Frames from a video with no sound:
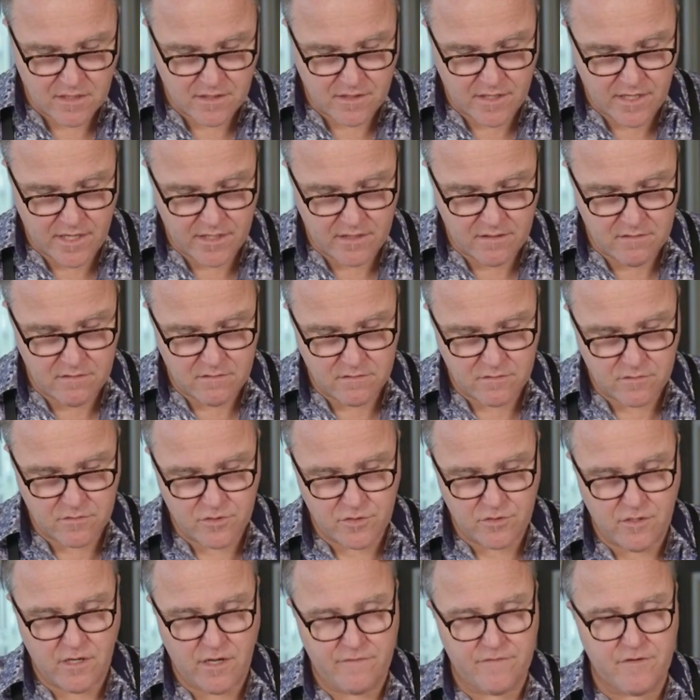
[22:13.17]
Then
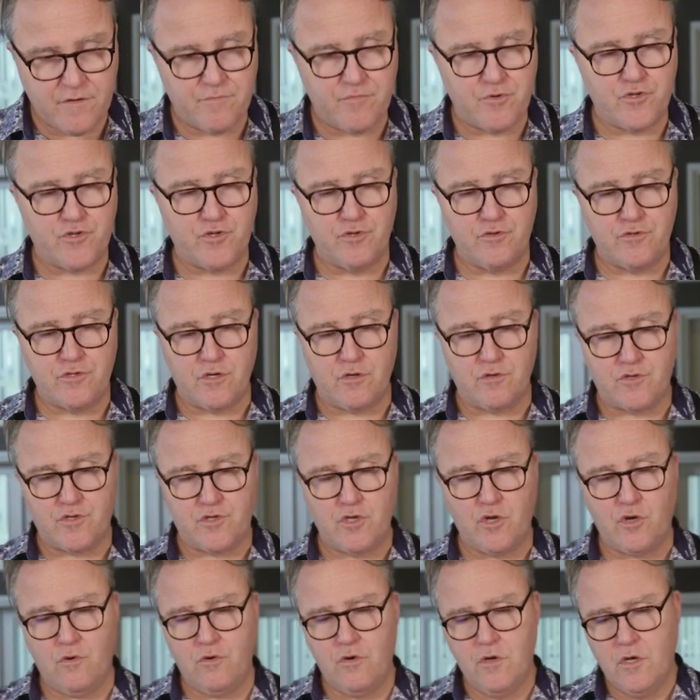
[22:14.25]
you have your prosciutto.
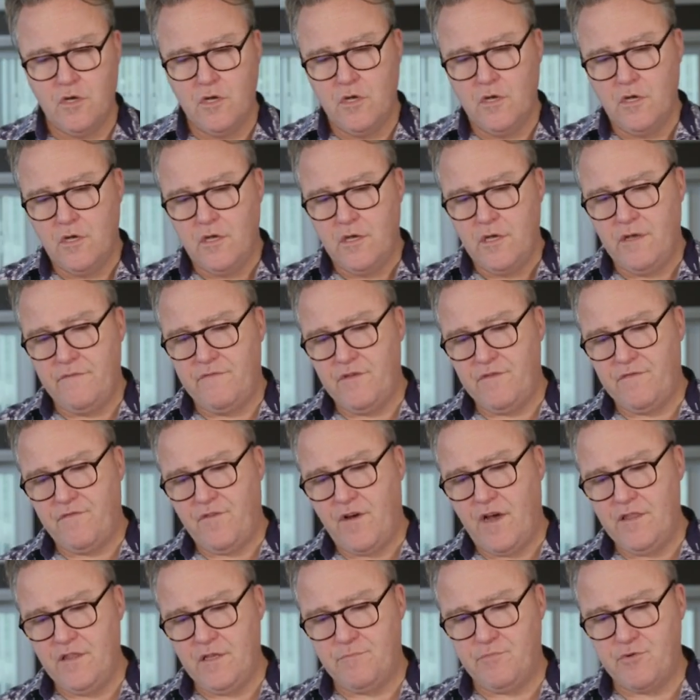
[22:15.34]
So if you
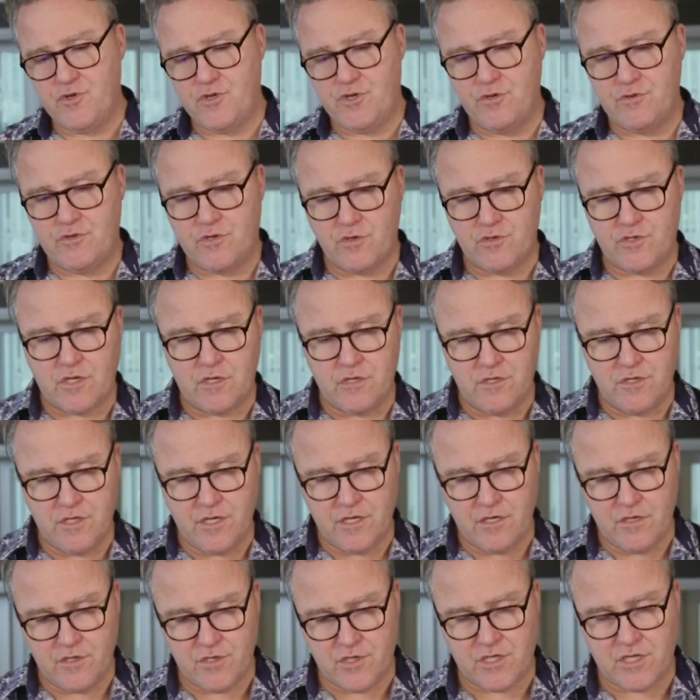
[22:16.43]
find the prosciutto's a
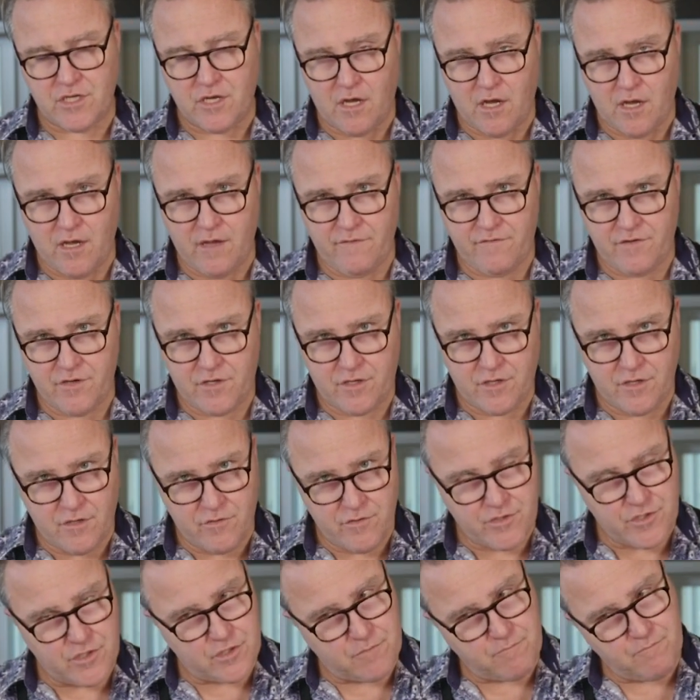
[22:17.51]
little soft, you can
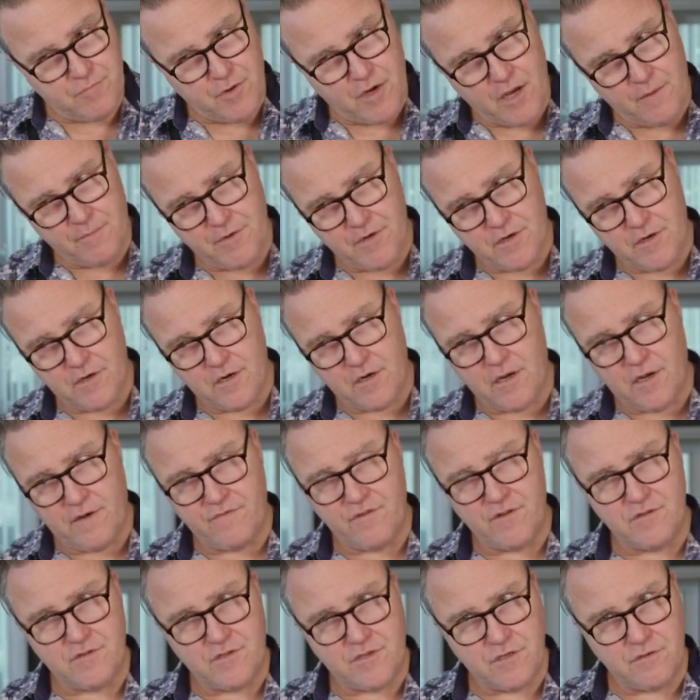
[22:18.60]
always just pop it in an
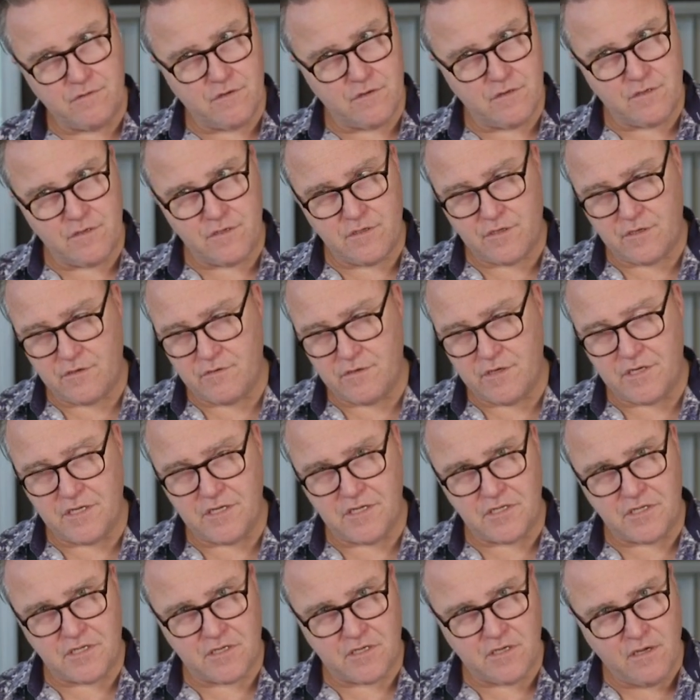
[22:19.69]
oven, 200
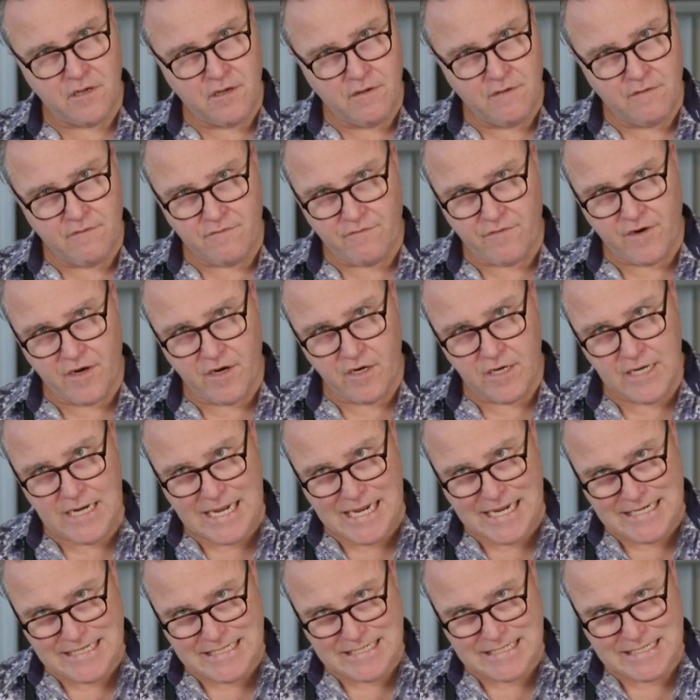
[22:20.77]
degrees
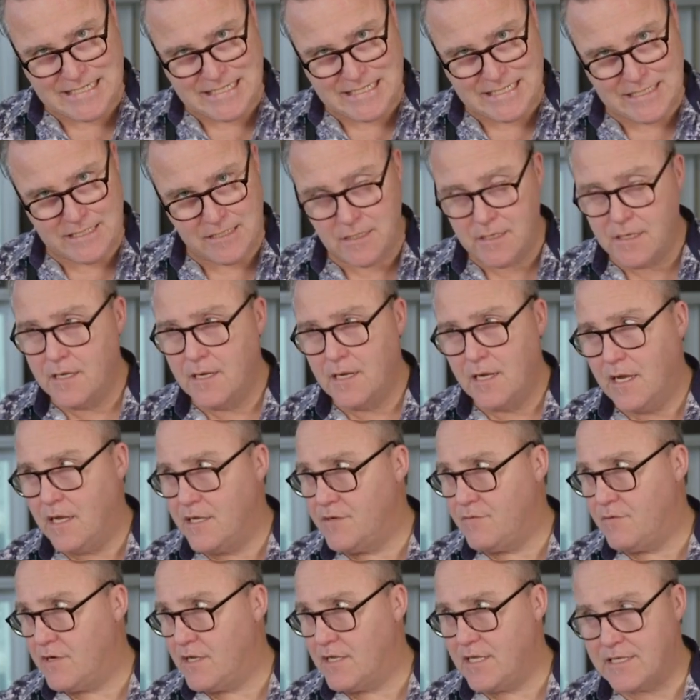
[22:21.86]
Fahrenheit. And
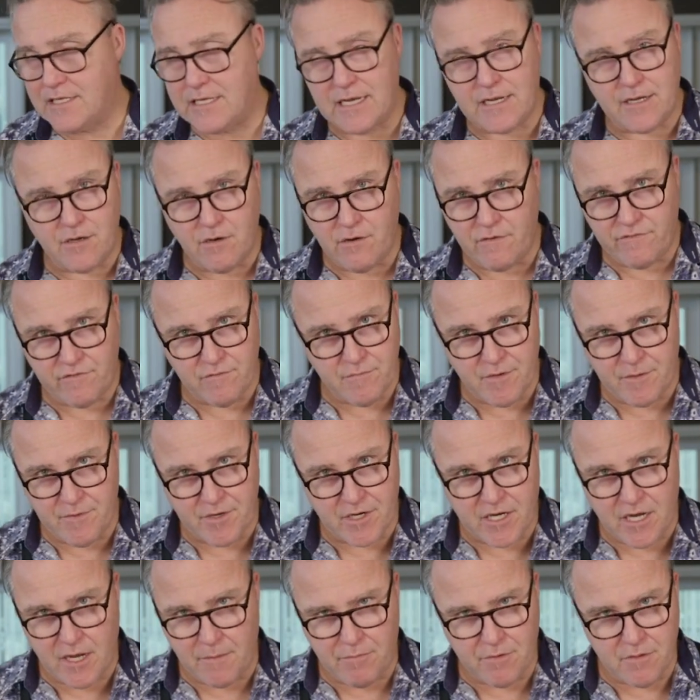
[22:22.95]
you want to let that go for maybe a
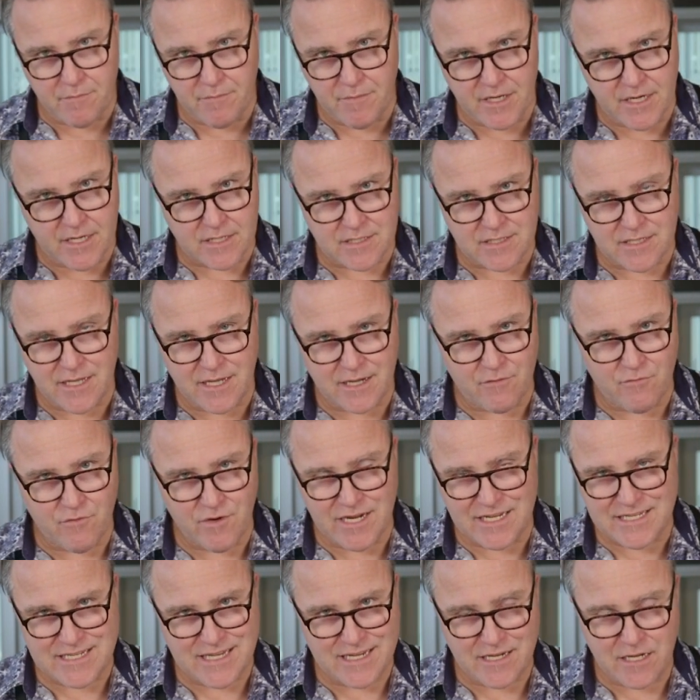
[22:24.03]
couple of minutes. Like
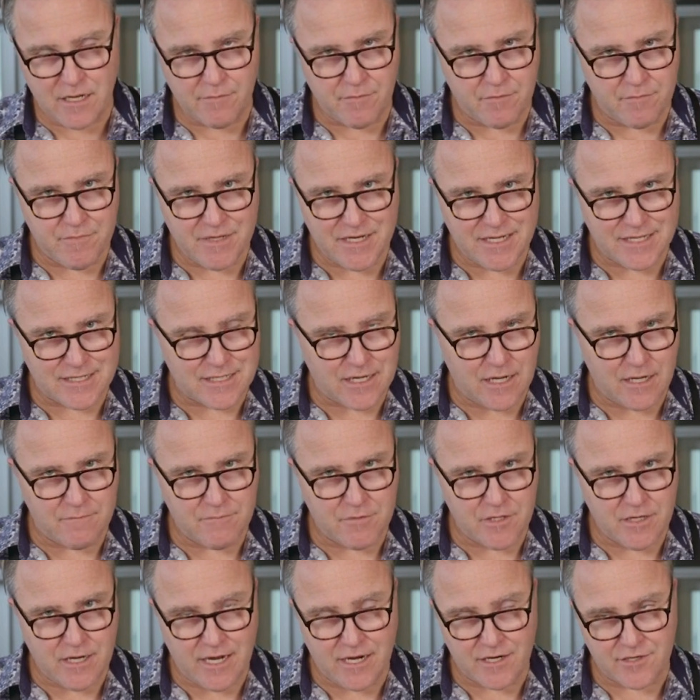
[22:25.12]
when I say a couple of minutes, I'm
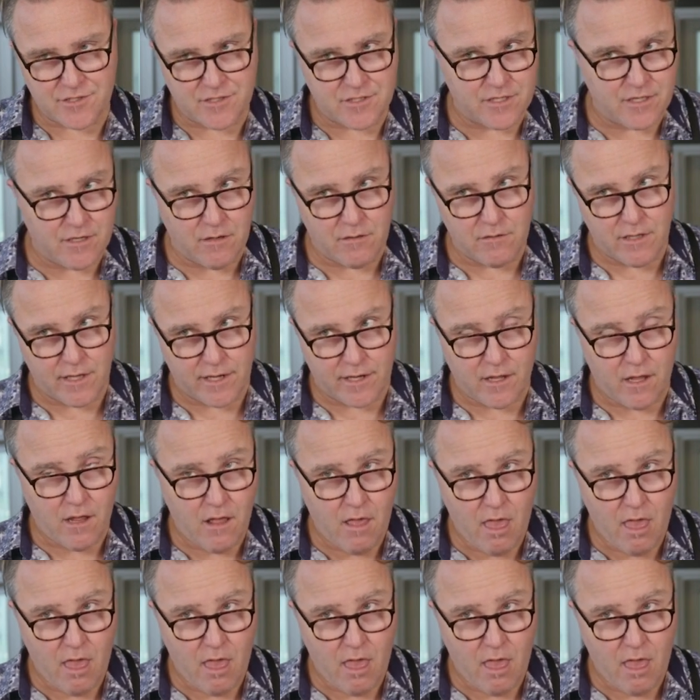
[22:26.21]
going to actually go like